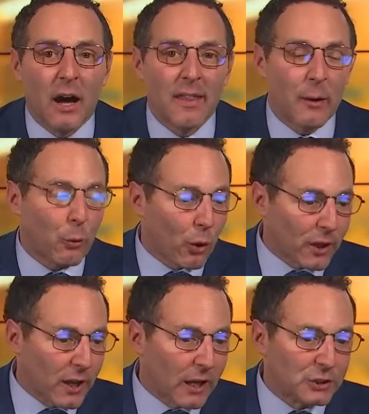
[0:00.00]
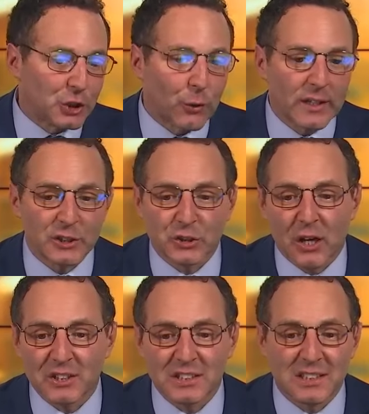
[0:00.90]
They were working on jury
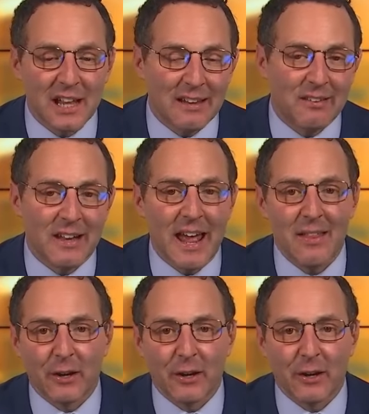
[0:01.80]
instructions late today.